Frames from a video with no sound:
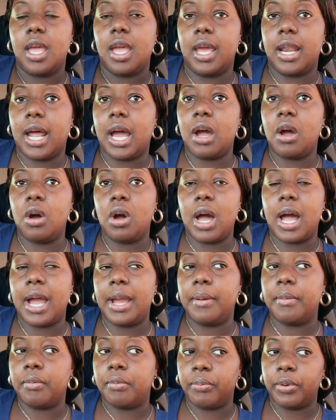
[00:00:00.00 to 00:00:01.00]
And
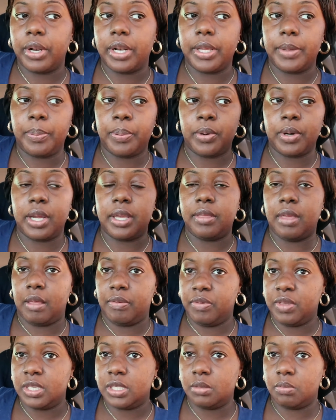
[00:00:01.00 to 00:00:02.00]
I really pray
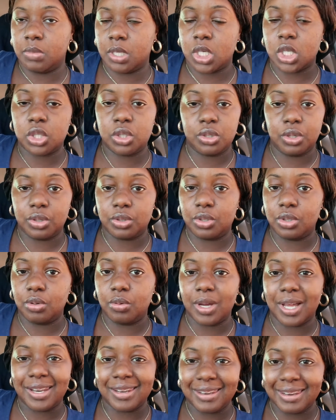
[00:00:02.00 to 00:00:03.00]
that this ministers
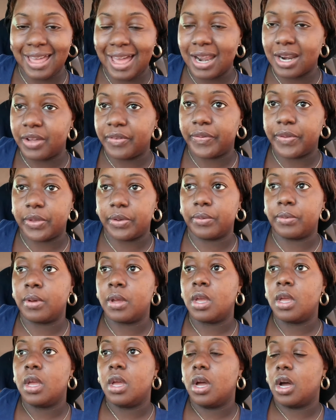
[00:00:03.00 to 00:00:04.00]
to a lot of you,
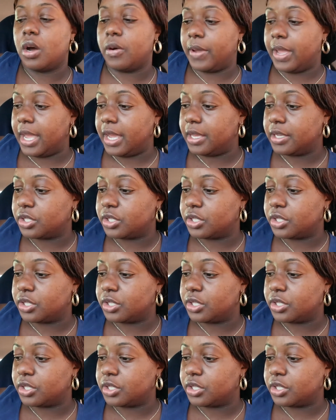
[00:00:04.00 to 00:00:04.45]
okay?